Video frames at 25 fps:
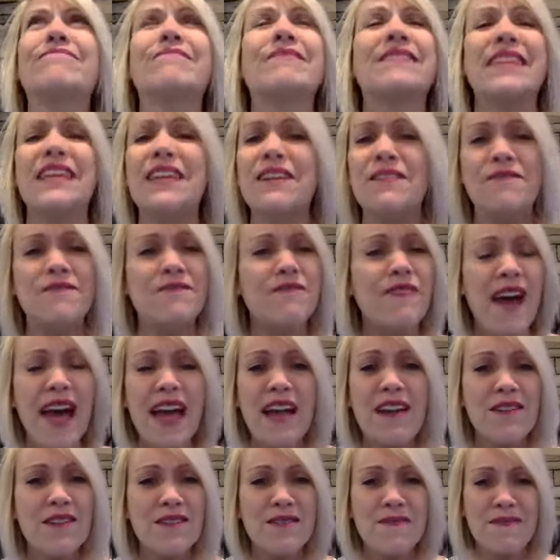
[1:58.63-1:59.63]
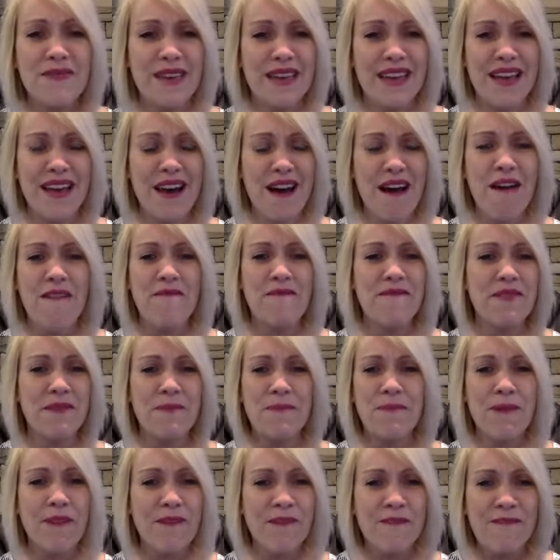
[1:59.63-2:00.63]
the environment of the
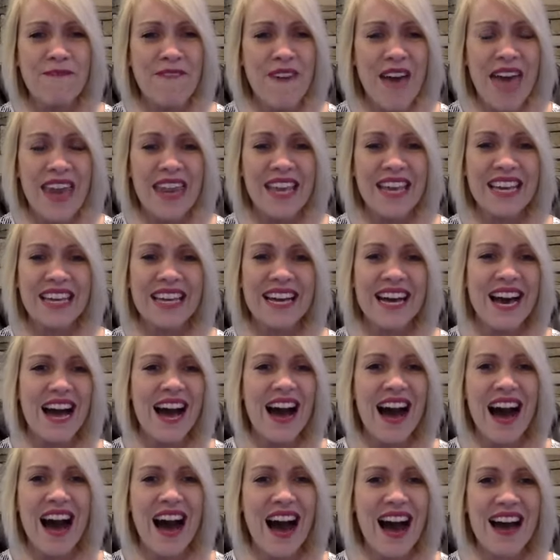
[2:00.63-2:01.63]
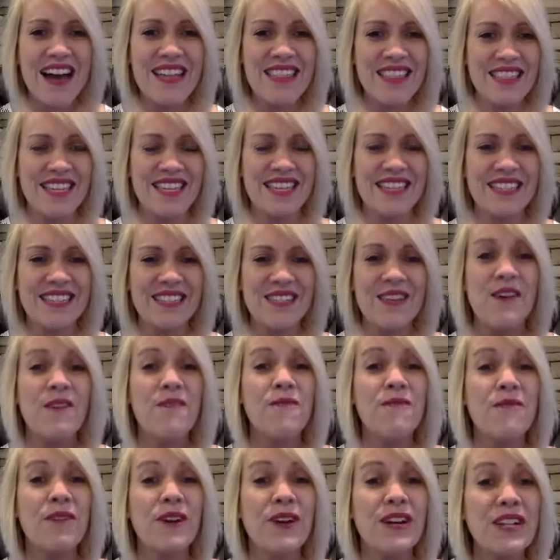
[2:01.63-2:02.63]
prophetic on this for